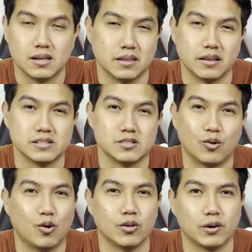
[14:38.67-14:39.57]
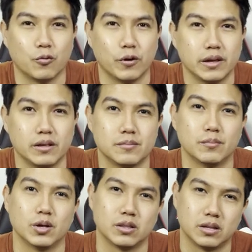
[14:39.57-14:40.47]
there is no other way
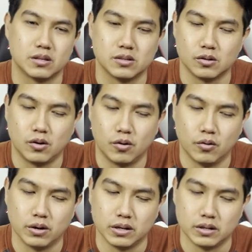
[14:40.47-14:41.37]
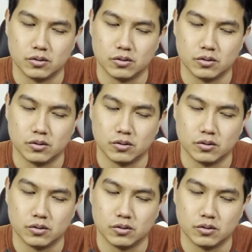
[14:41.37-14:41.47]
but only